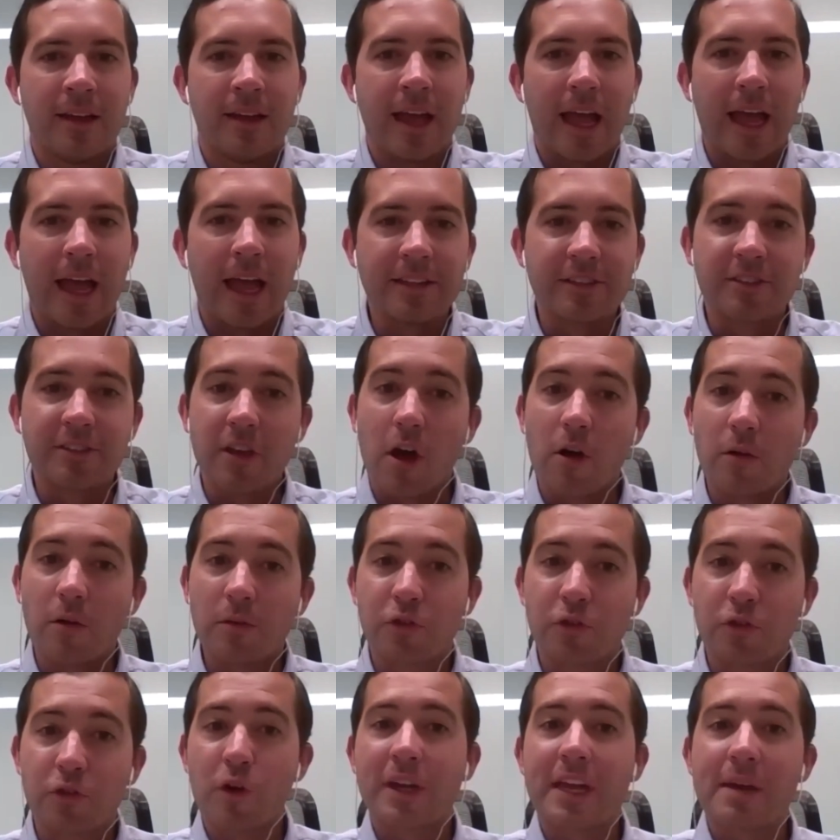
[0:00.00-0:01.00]
And so
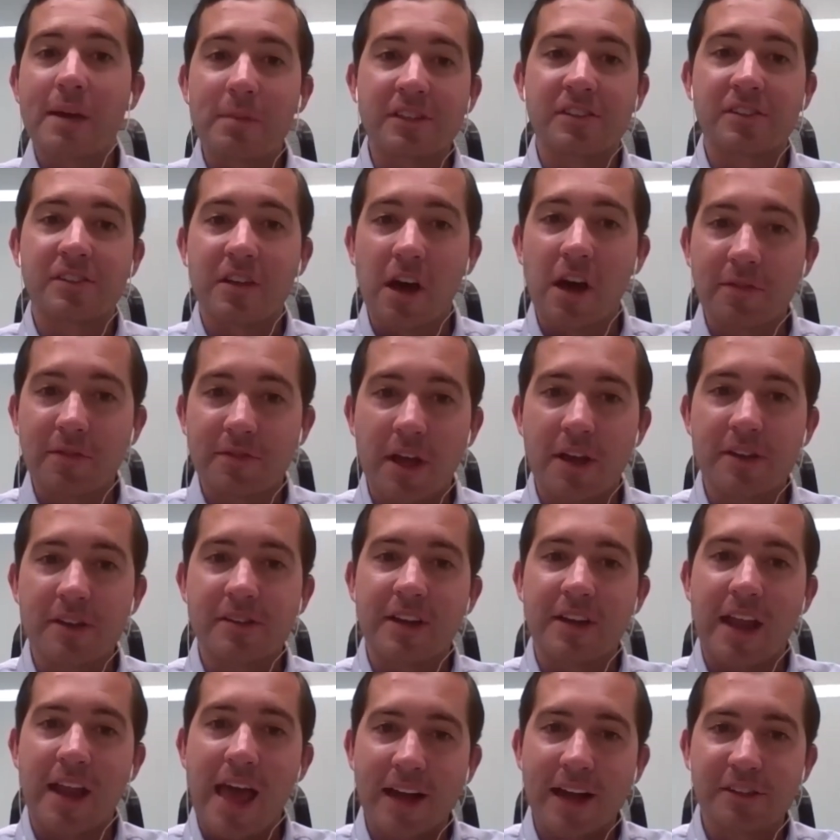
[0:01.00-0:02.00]
drill chem itself
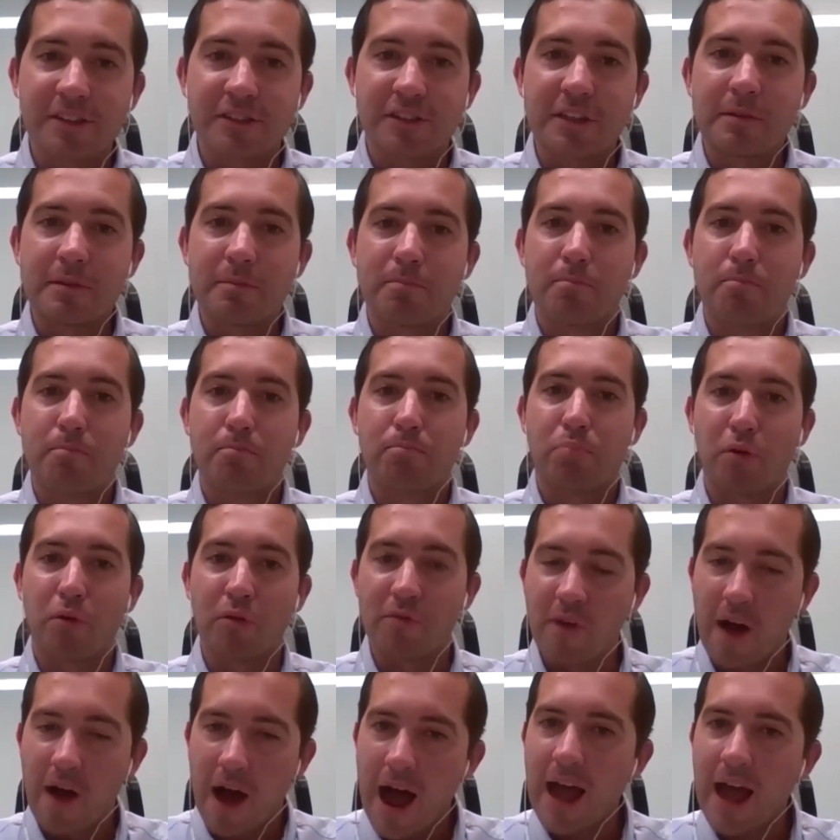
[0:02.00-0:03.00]
doesn't actually
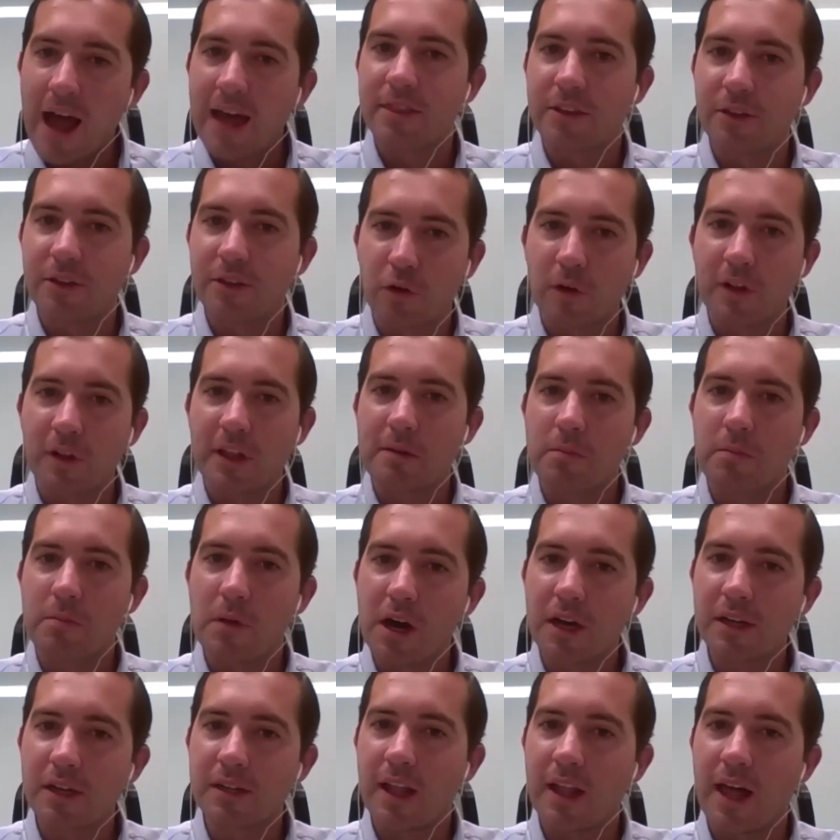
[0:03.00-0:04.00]
provide the drilling
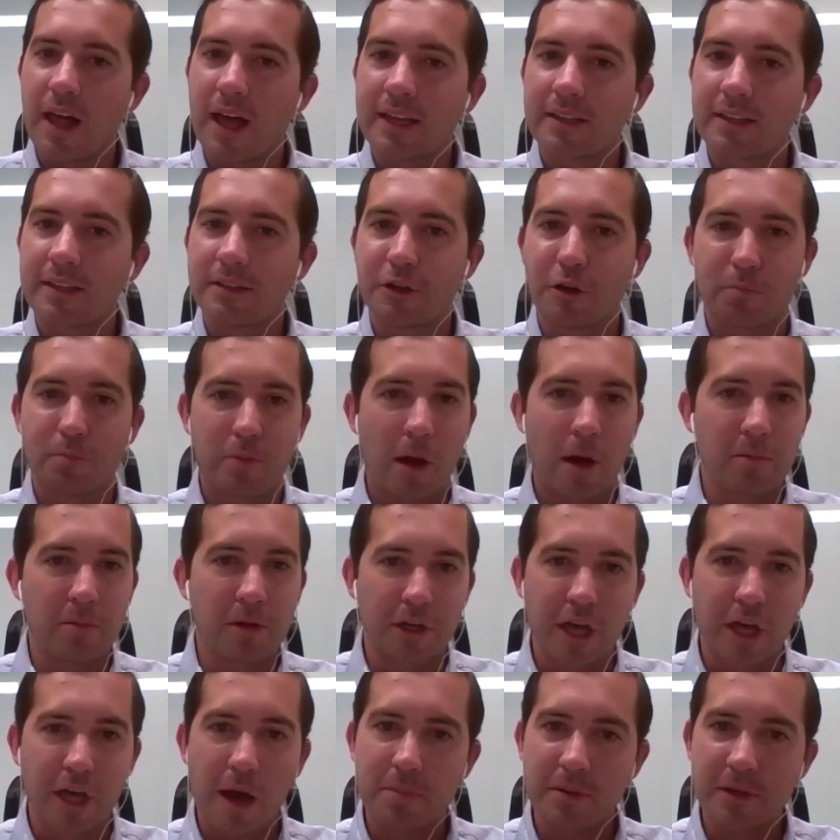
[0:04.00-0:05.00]
mud like your public
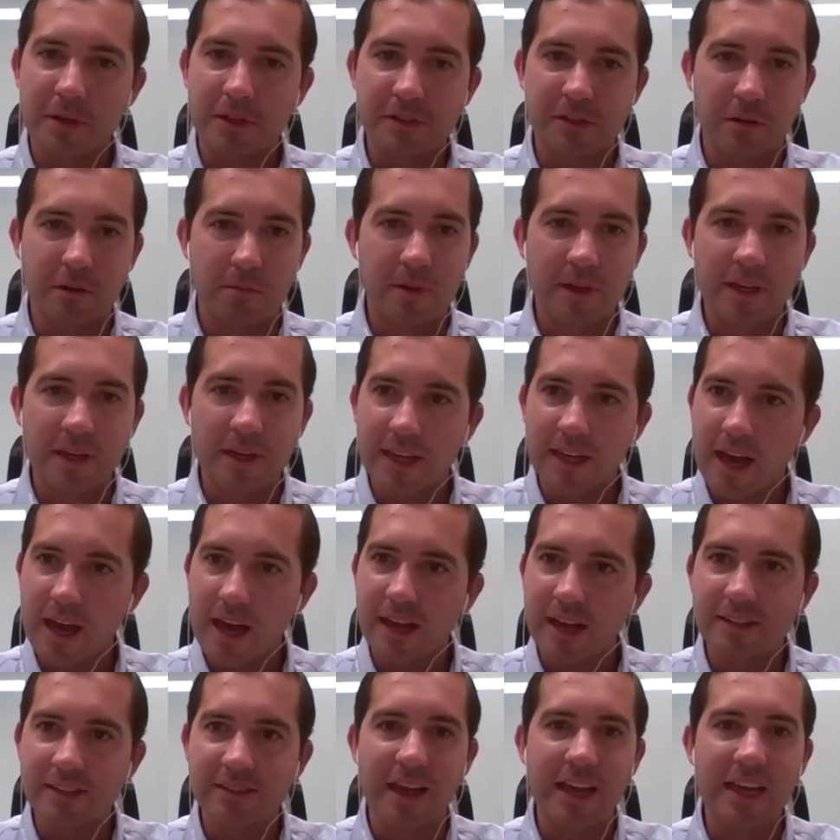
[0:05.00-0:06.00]
companies, your big
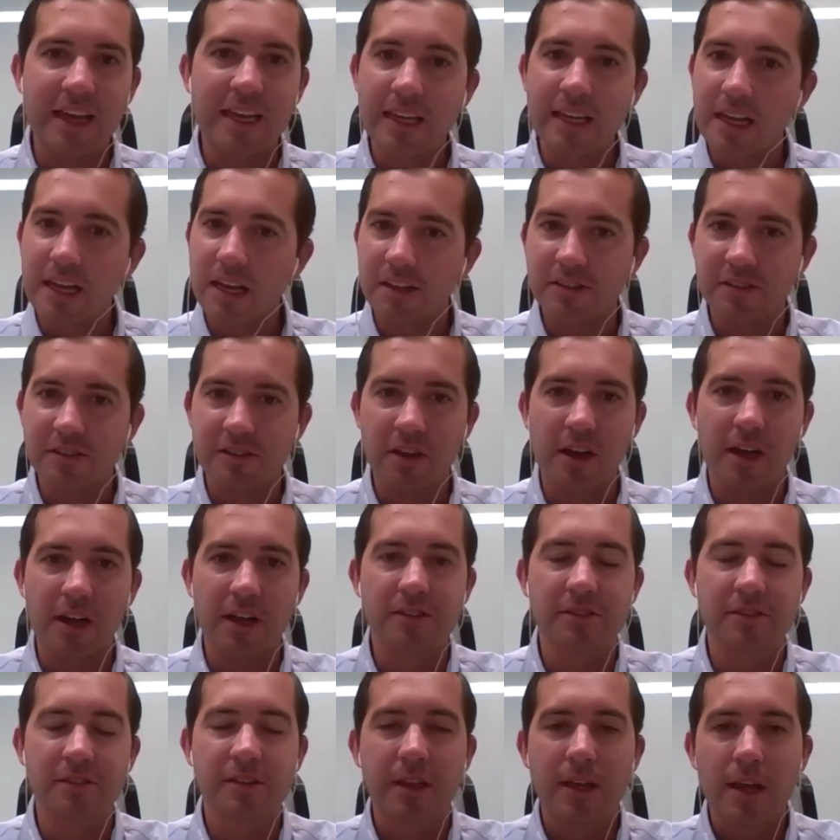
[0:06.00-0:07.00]
guys, A E S
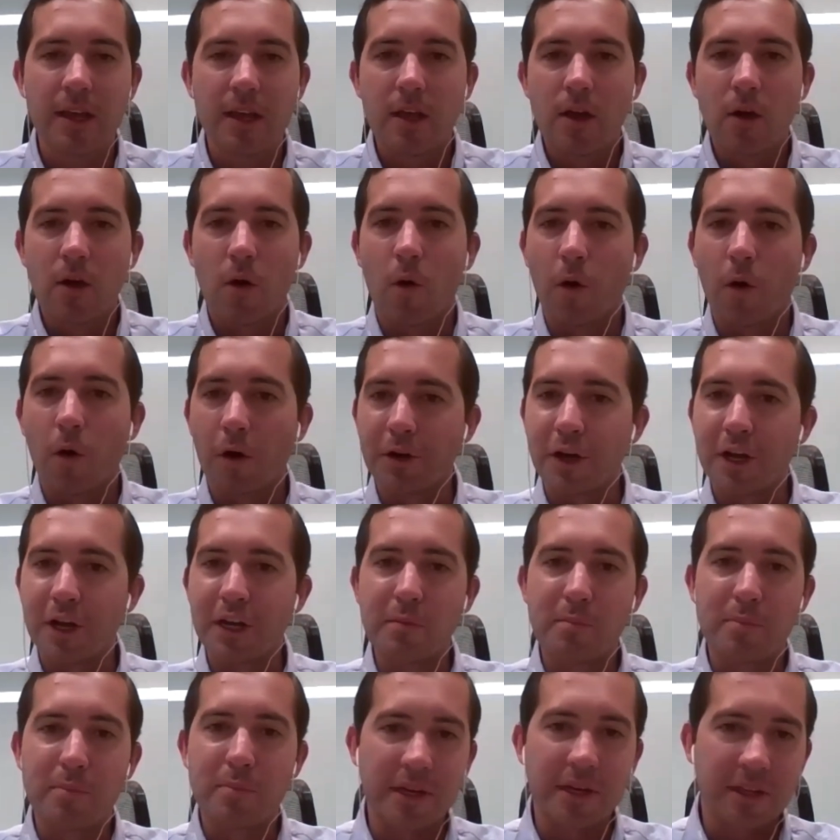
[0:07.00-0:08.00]
does, or your
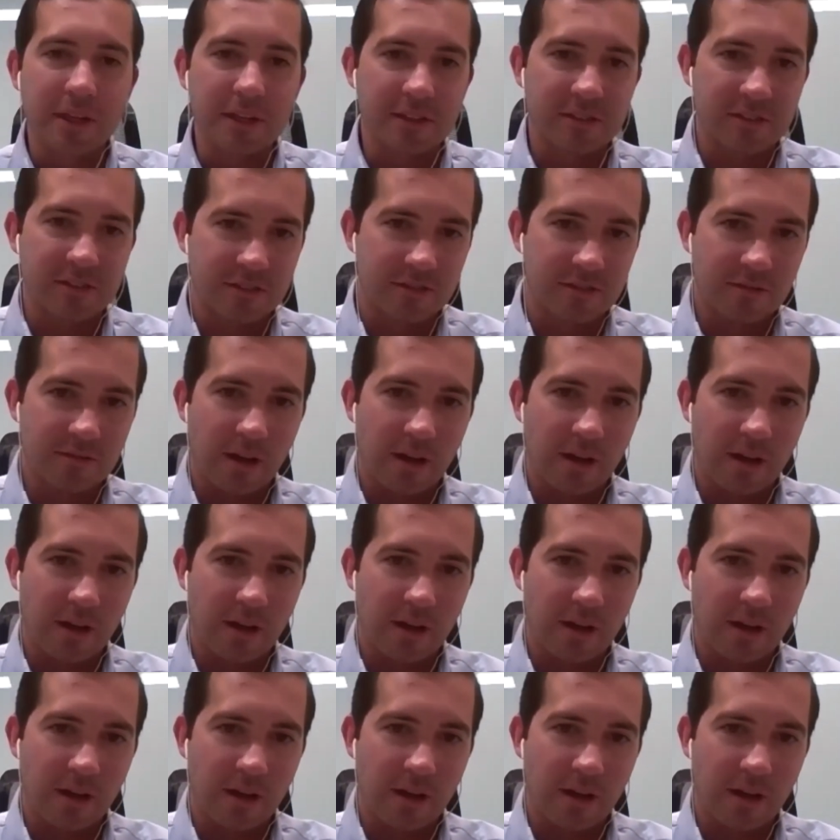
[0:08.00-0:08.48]
independents.